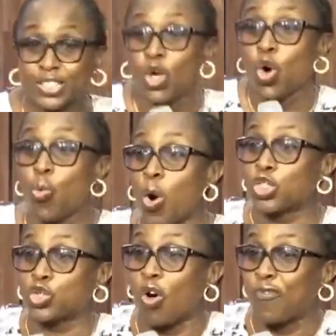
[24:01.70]
is
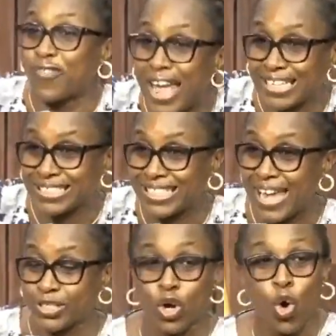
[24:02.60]
what your flesh
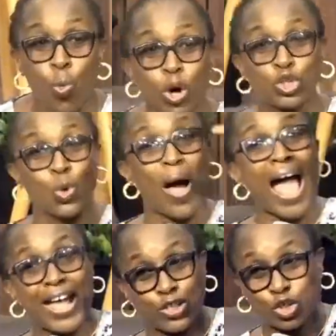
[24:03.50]
said, what your
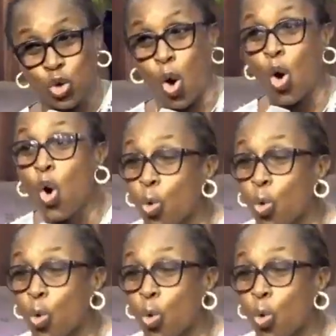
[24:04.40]
eyes saw,